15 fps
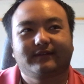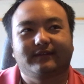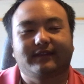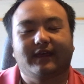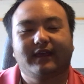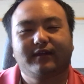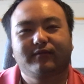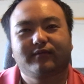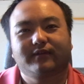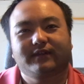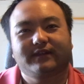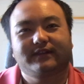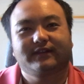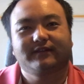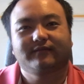they
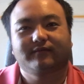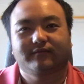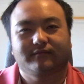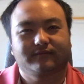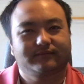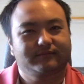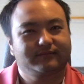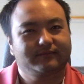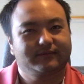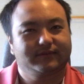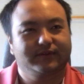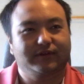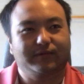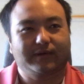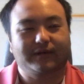really didn't
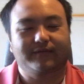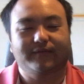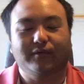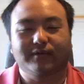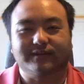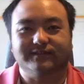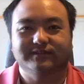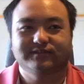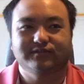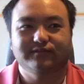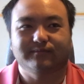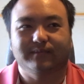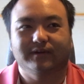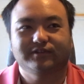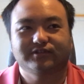want to focus too
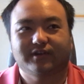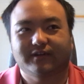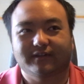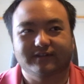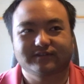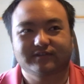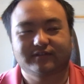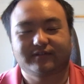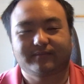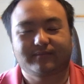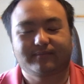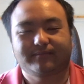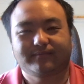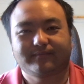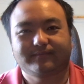much on a certain
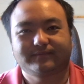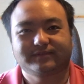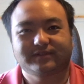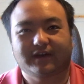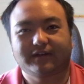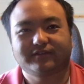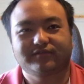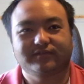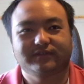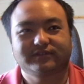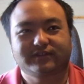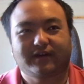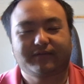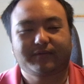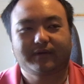saw tuning
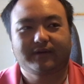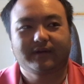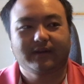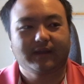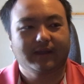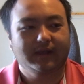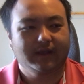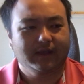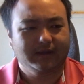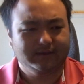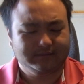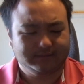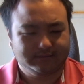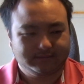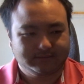software,
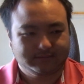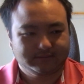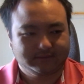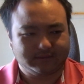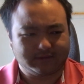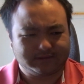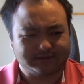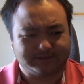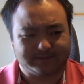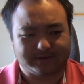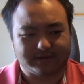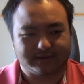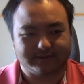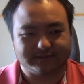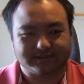just
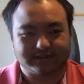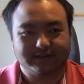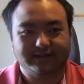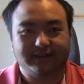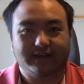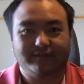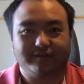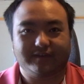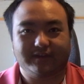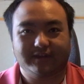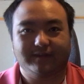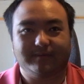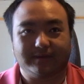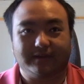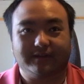because I think they have to
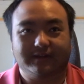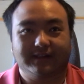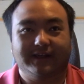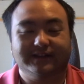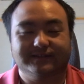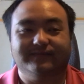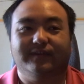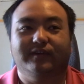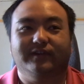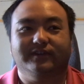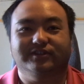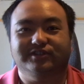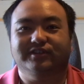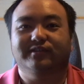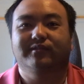keep the class very
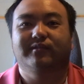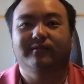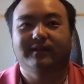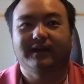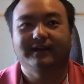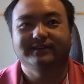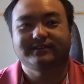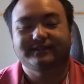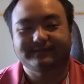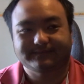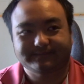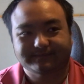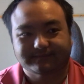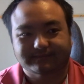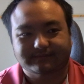generalized,
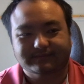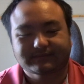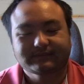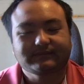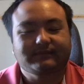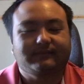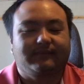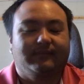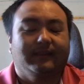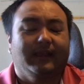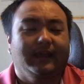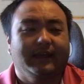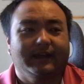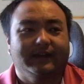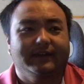
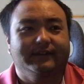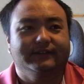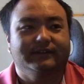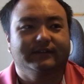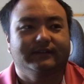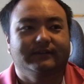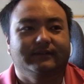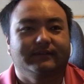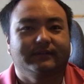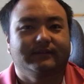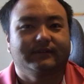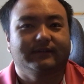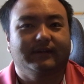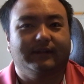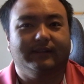and
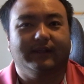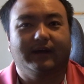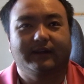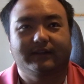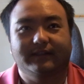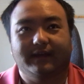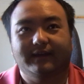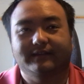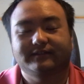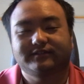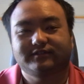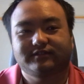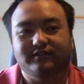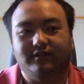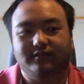a lot of that
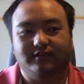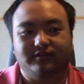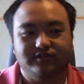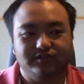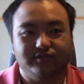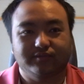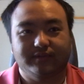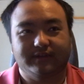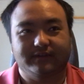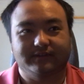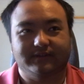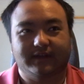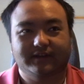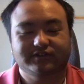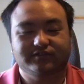the tuning